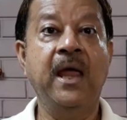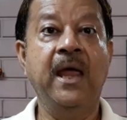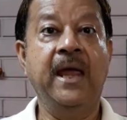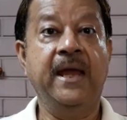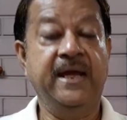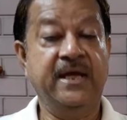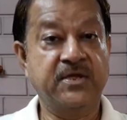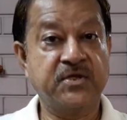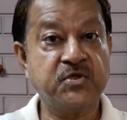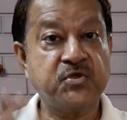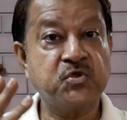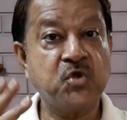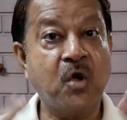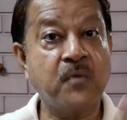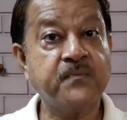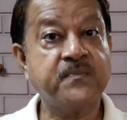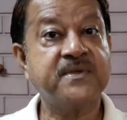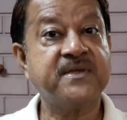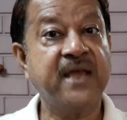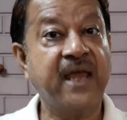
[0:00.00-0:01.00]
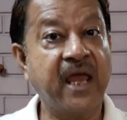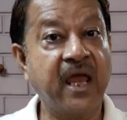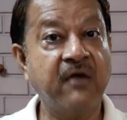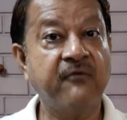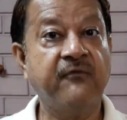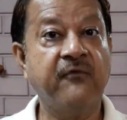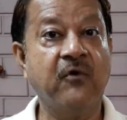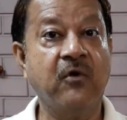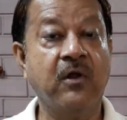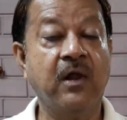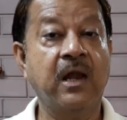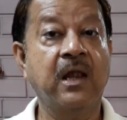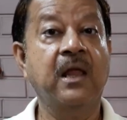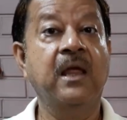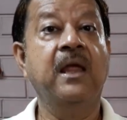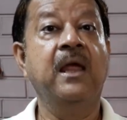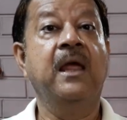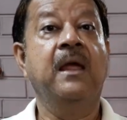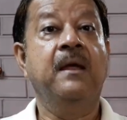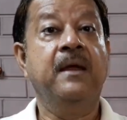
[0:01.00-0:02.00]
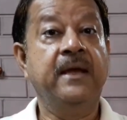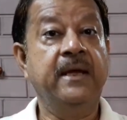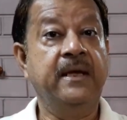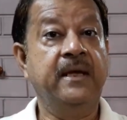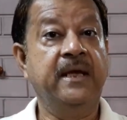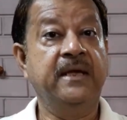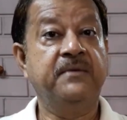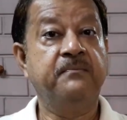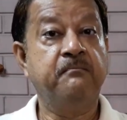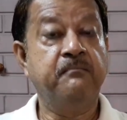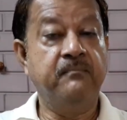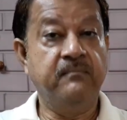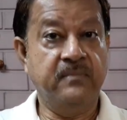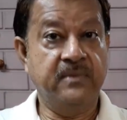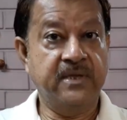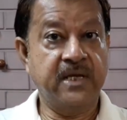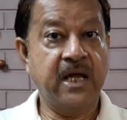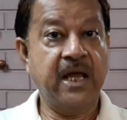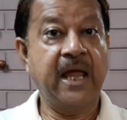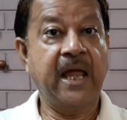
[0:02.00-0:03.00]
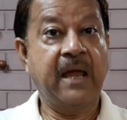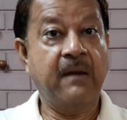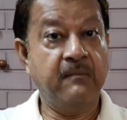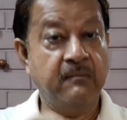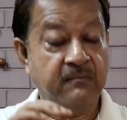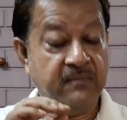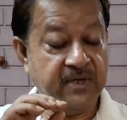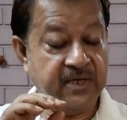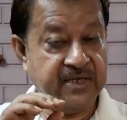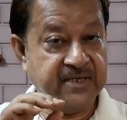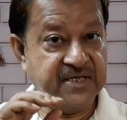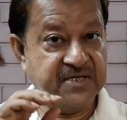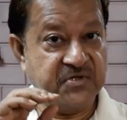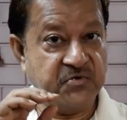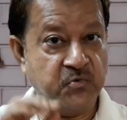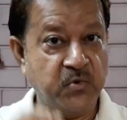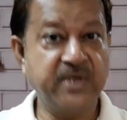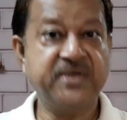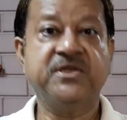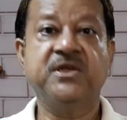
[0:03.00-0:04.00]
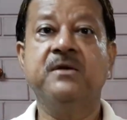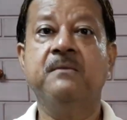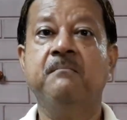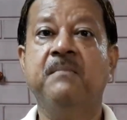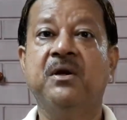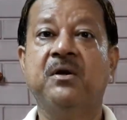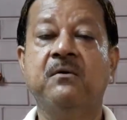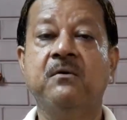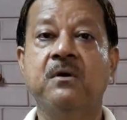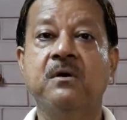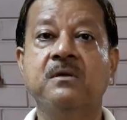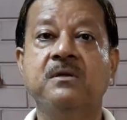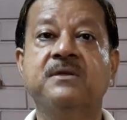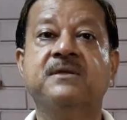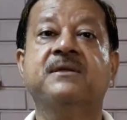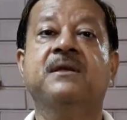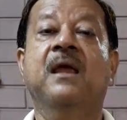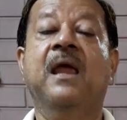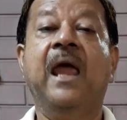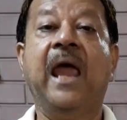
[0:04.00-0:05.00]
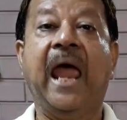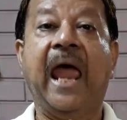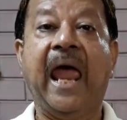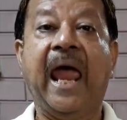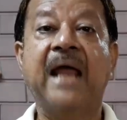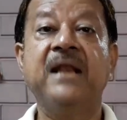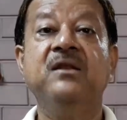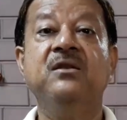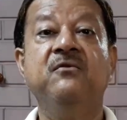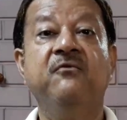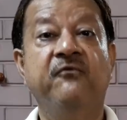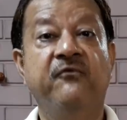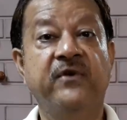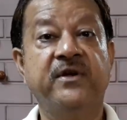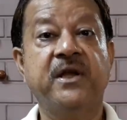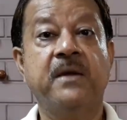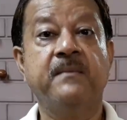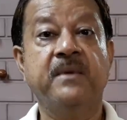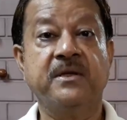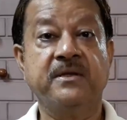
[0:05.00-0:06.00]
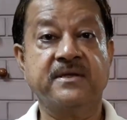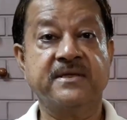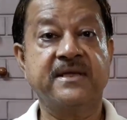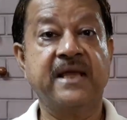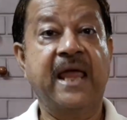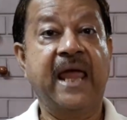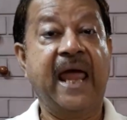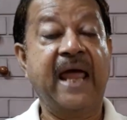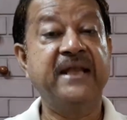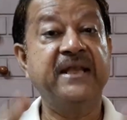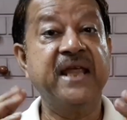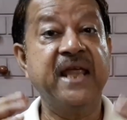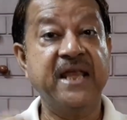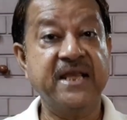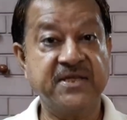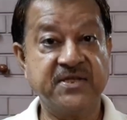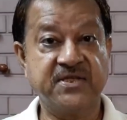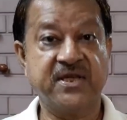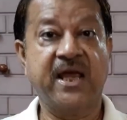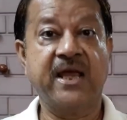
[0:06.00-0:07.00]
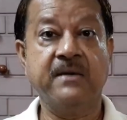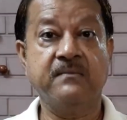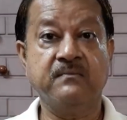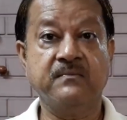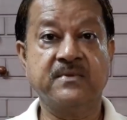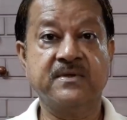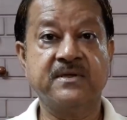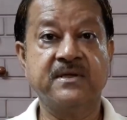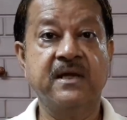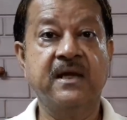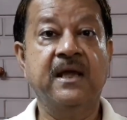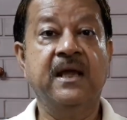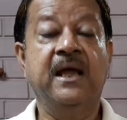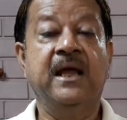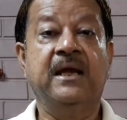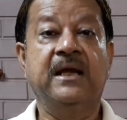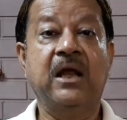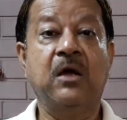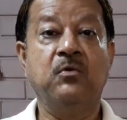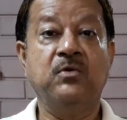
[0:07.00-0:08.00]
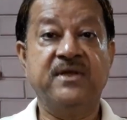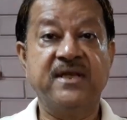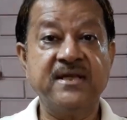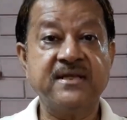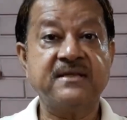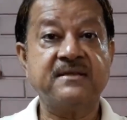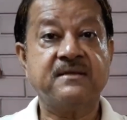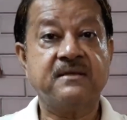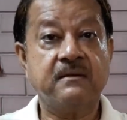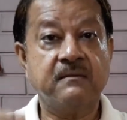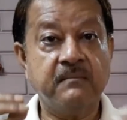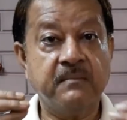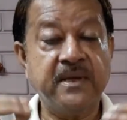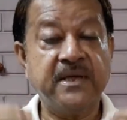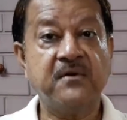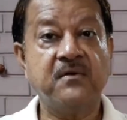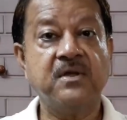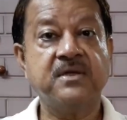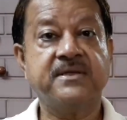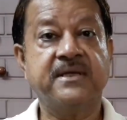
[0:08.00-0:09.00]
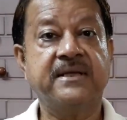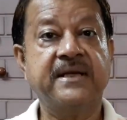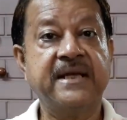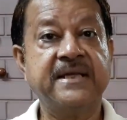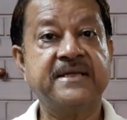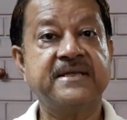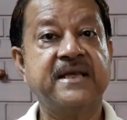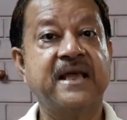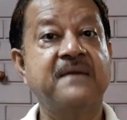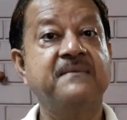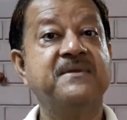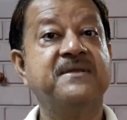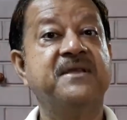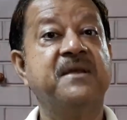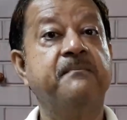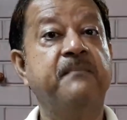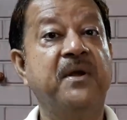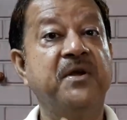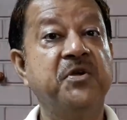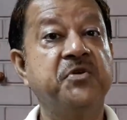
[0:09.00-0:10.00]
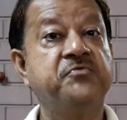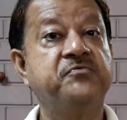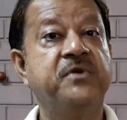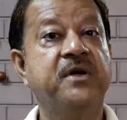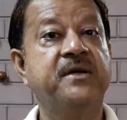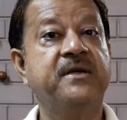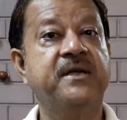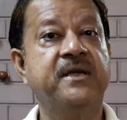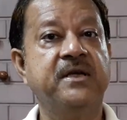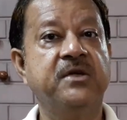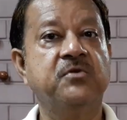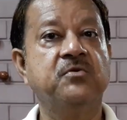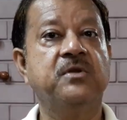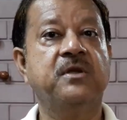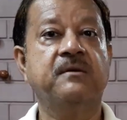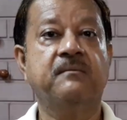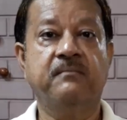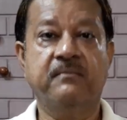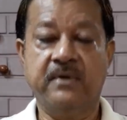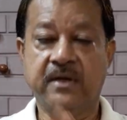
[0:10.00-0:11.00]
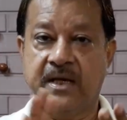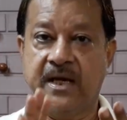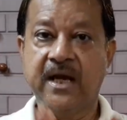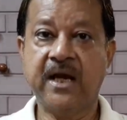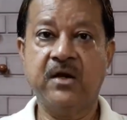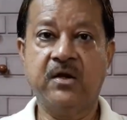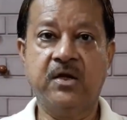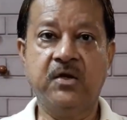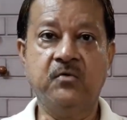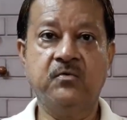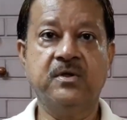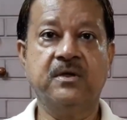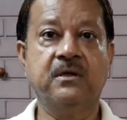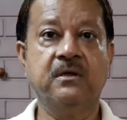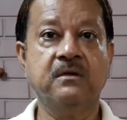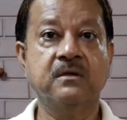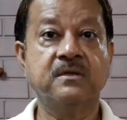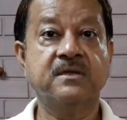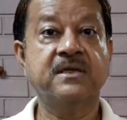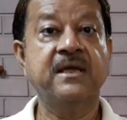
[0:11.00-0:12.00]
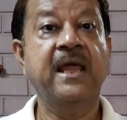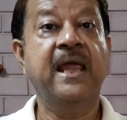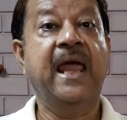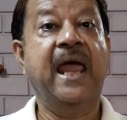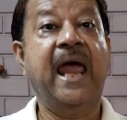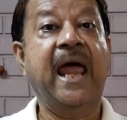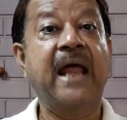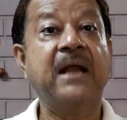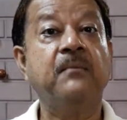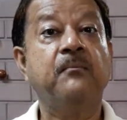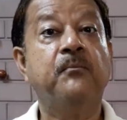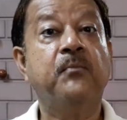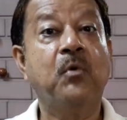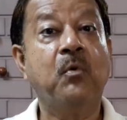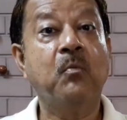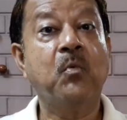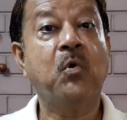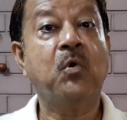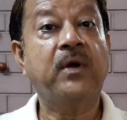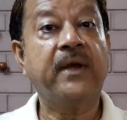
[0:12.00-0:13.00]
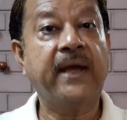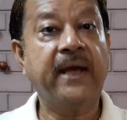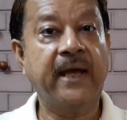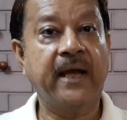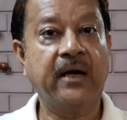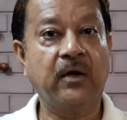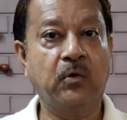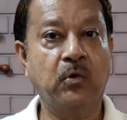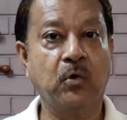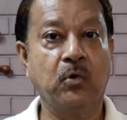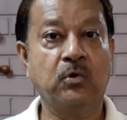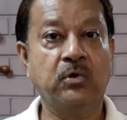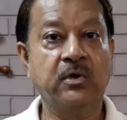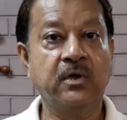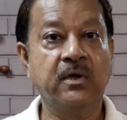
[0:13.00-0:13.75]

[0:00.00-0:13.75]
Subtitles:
It stops hair fall. It is rich in minerals and vitamins and enzymes. Now, these minerals and enzymes, they penetrate into the hair cuticles and promote hair growth.